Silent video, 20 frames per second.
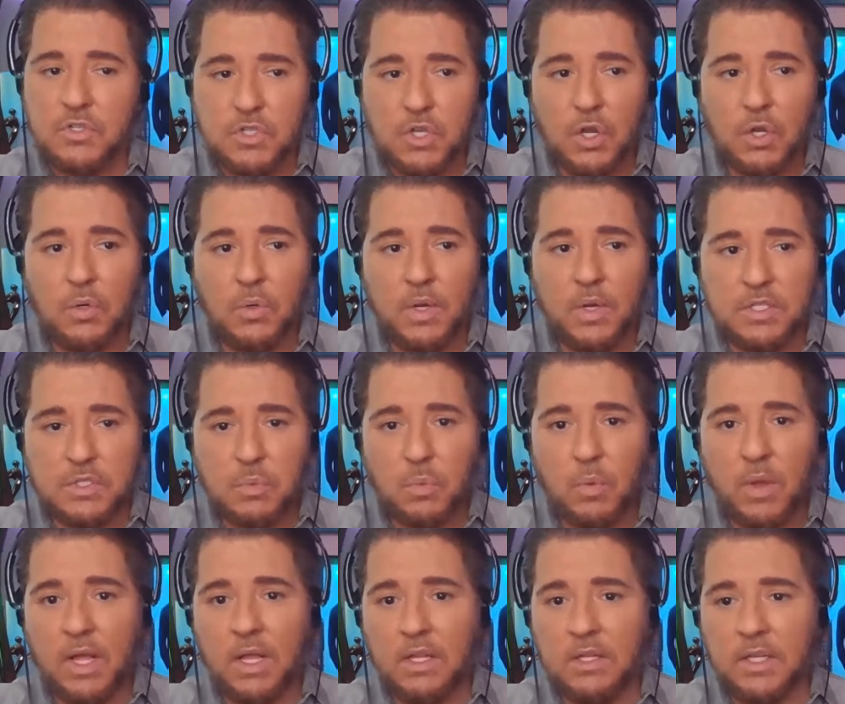show as
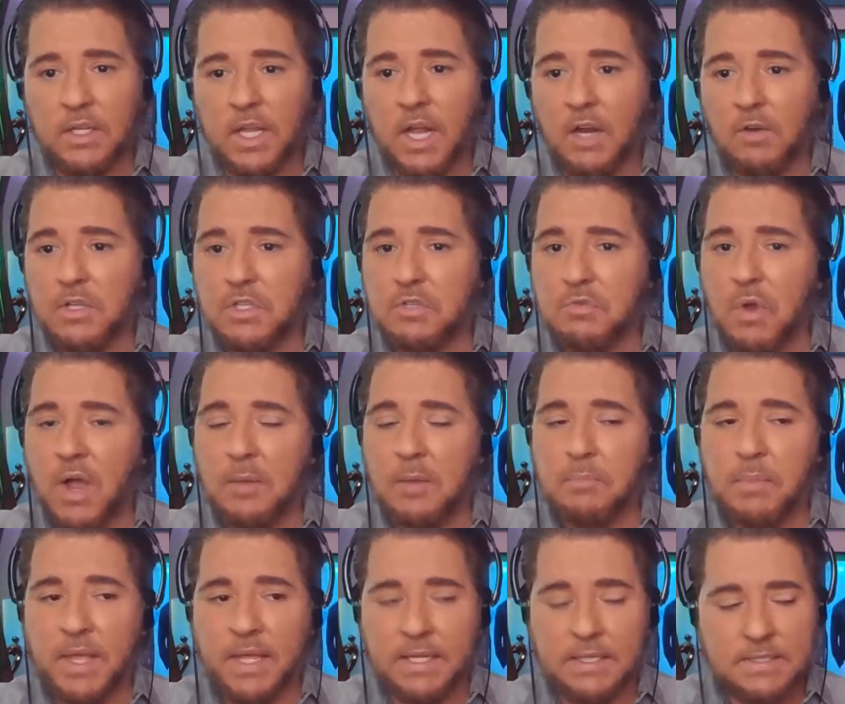well, the Irish rock
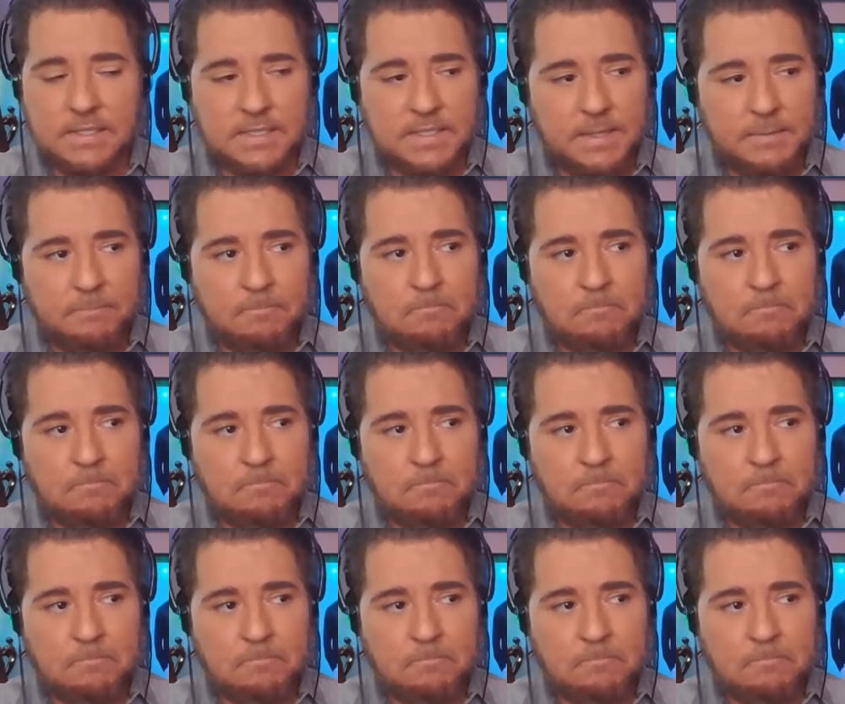band.